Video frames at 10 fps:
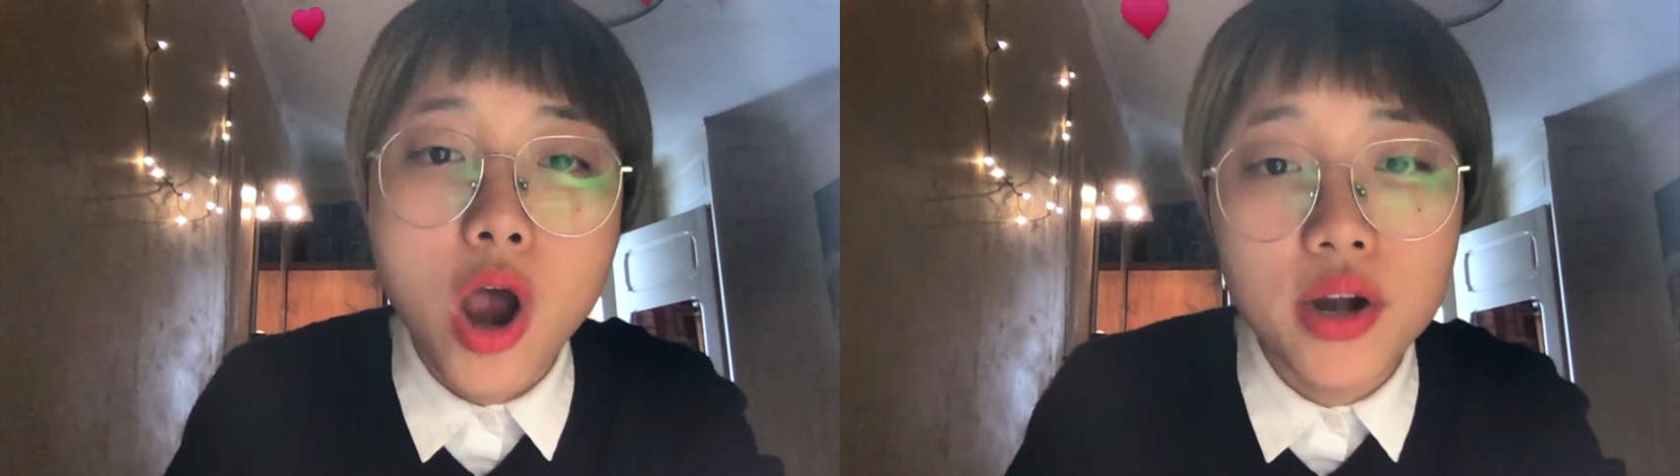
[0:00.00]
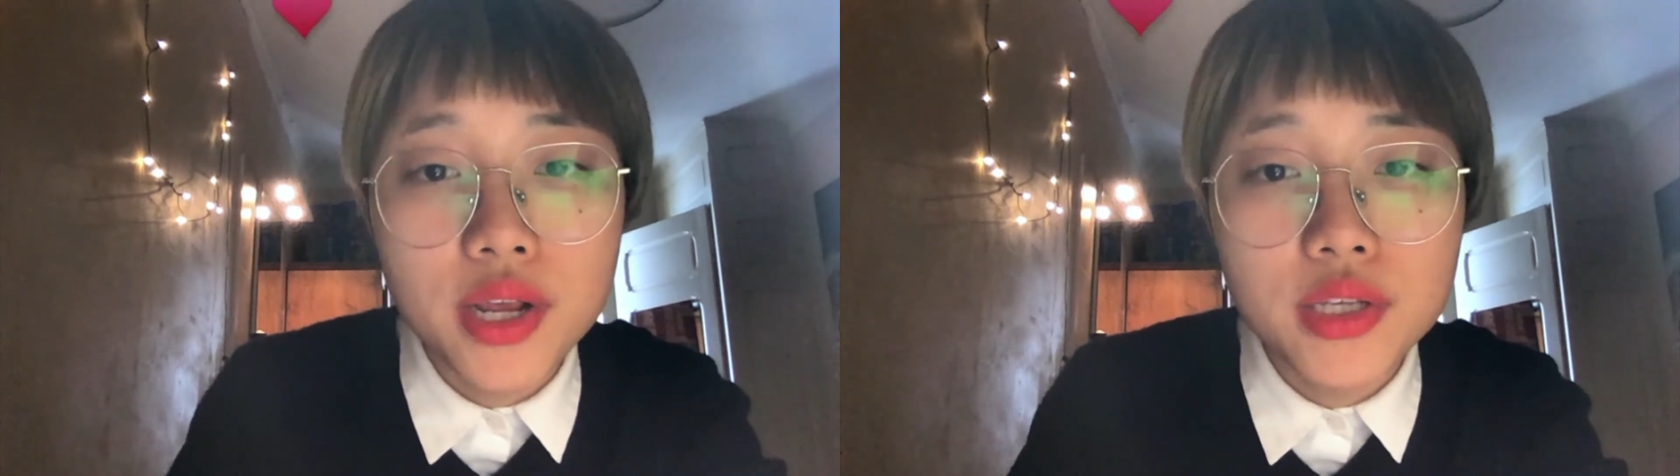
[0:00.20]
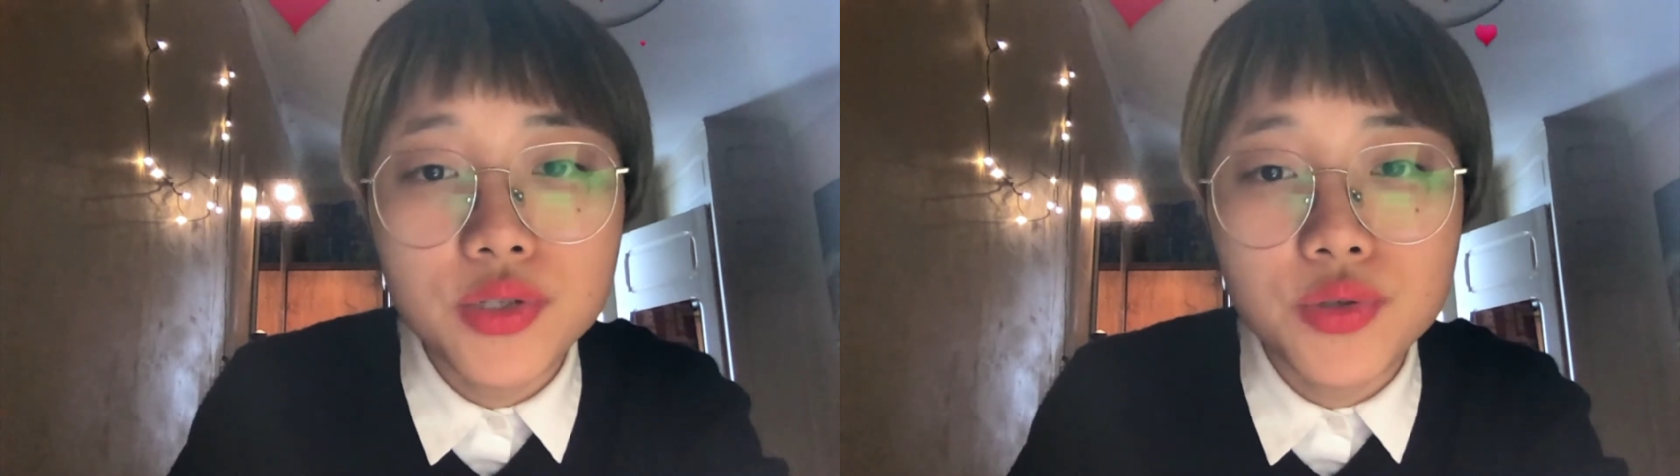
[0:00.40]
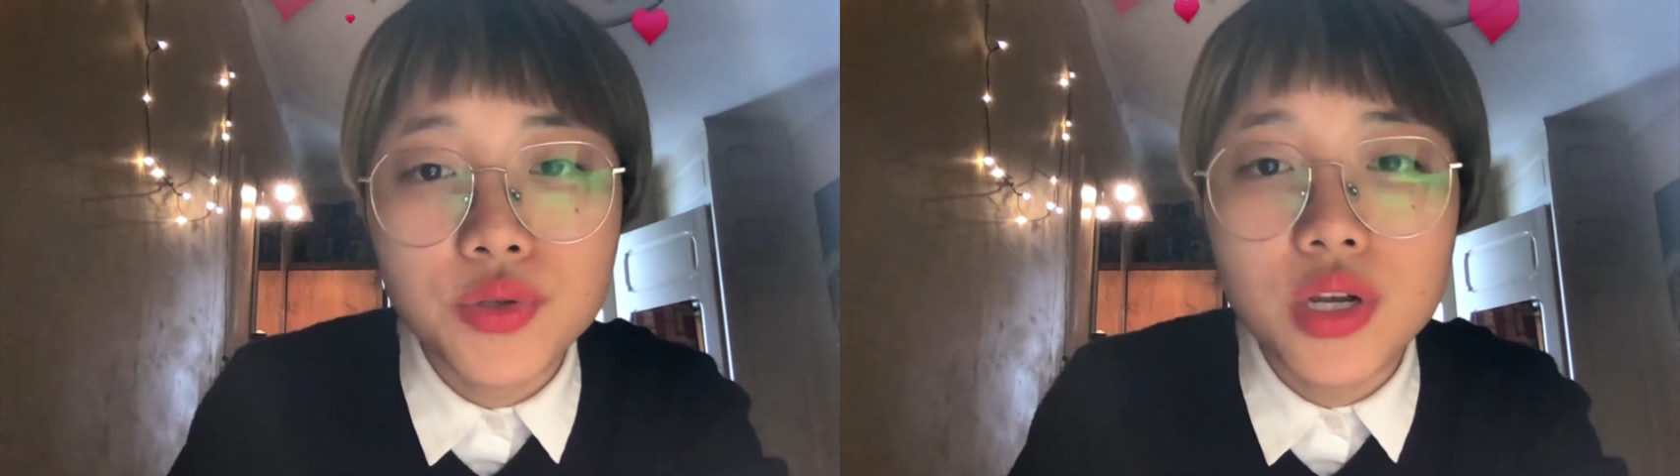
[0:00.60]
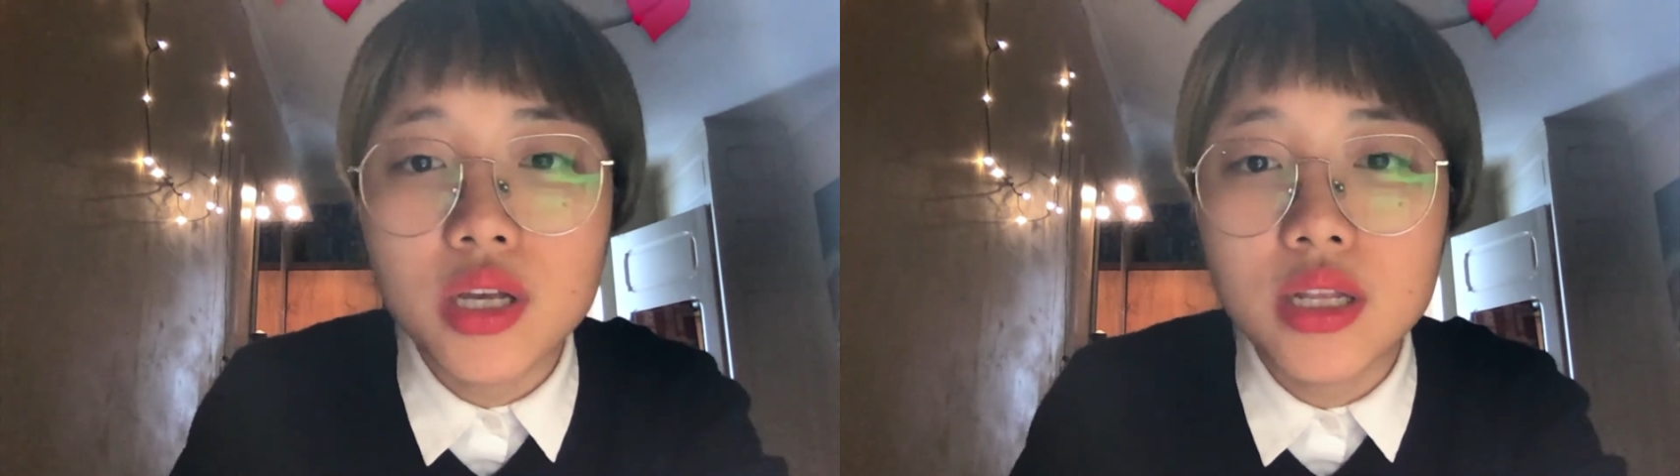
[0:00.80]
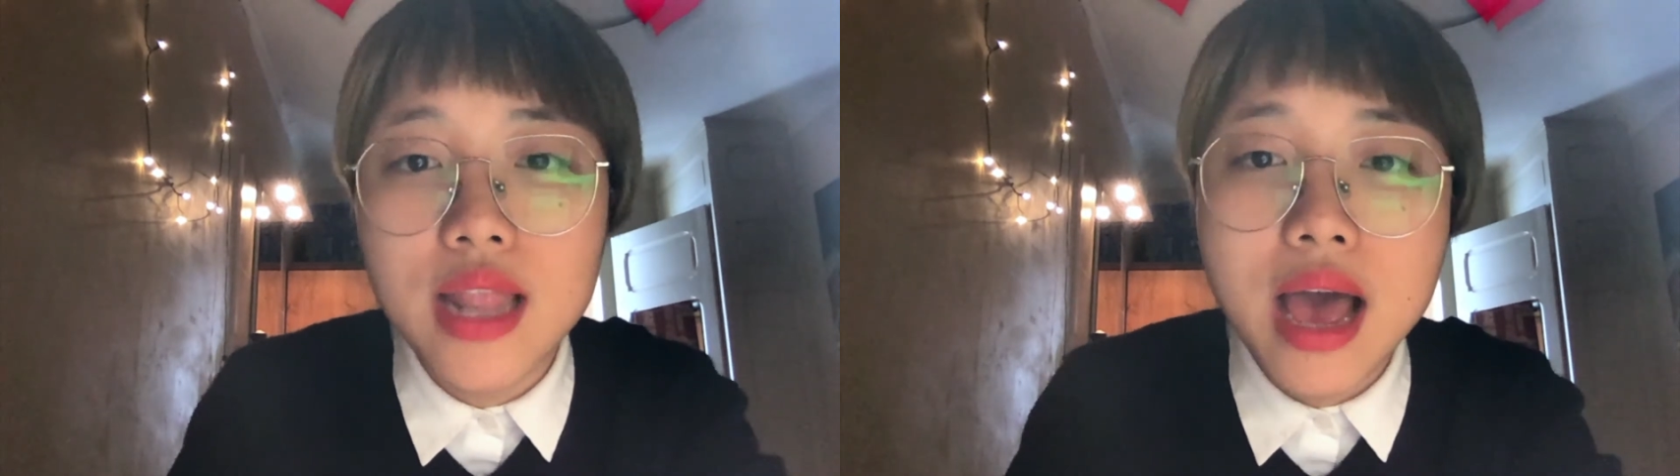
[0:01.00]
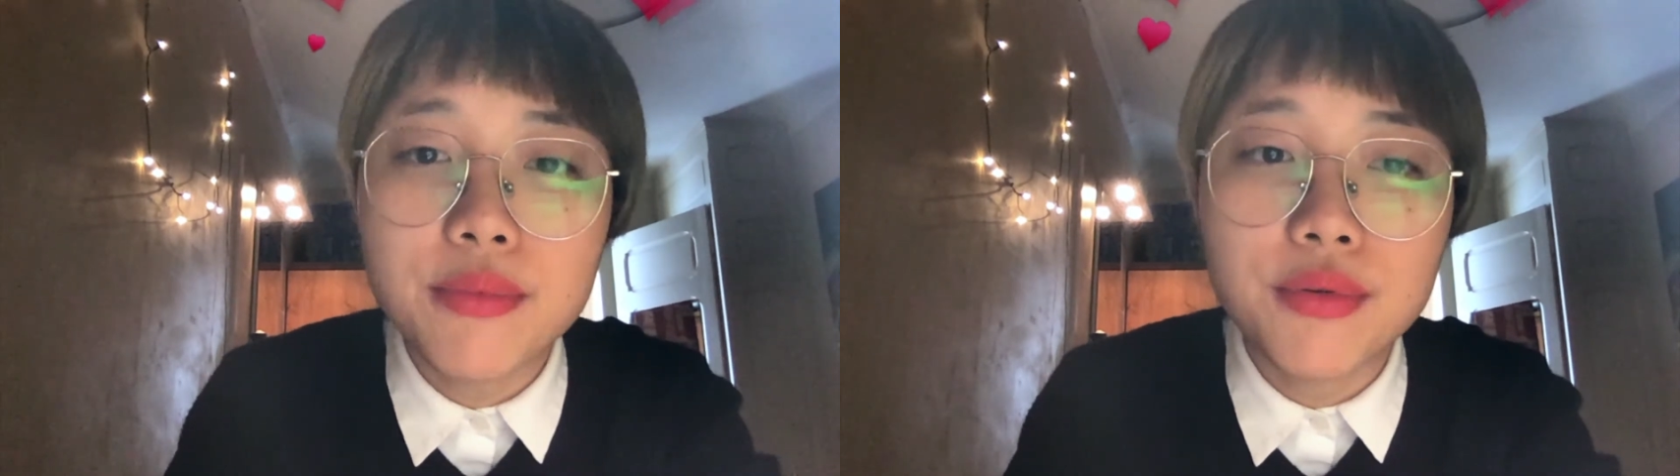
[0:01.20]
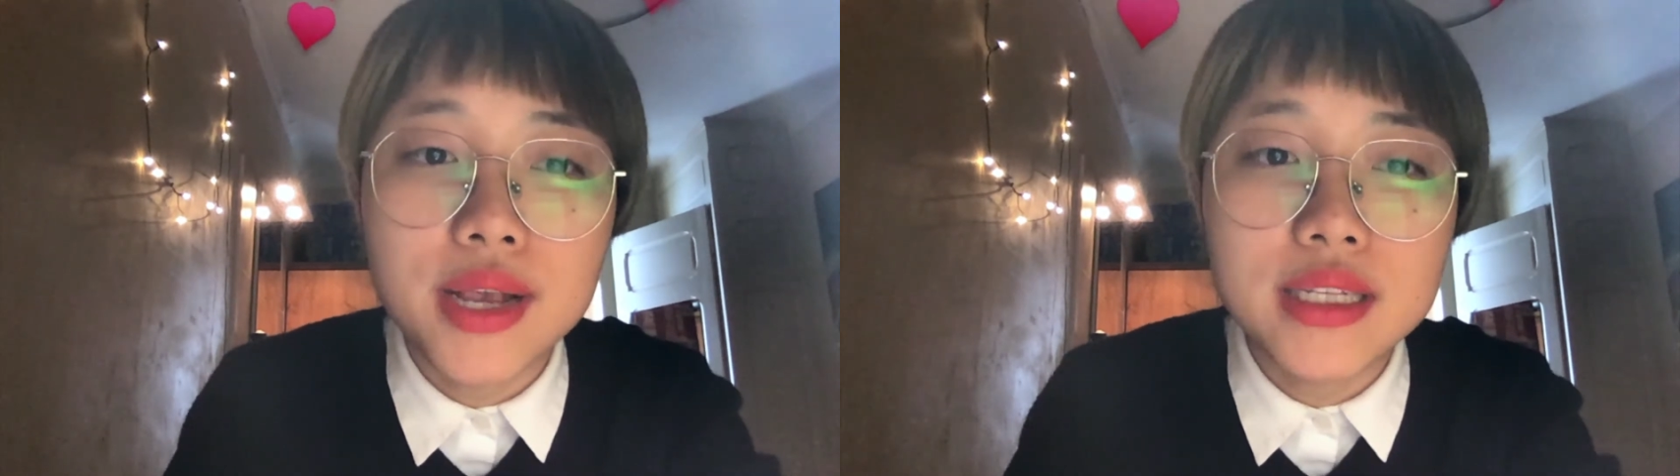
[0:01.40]
honest to
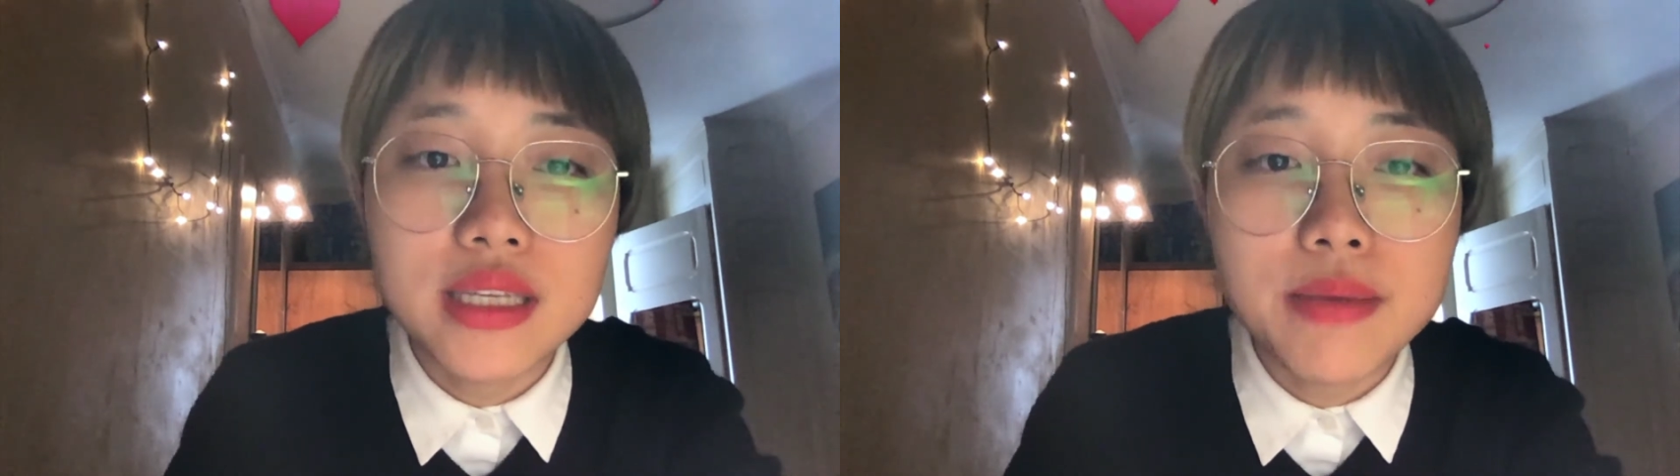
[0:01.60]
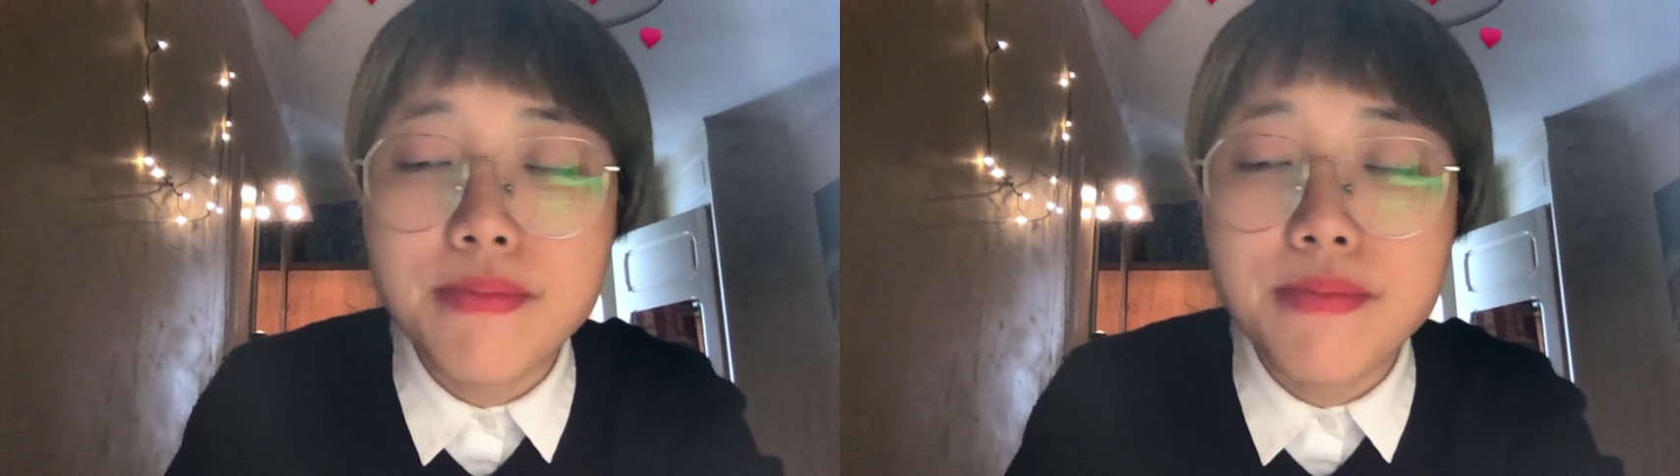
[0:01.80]
collaborating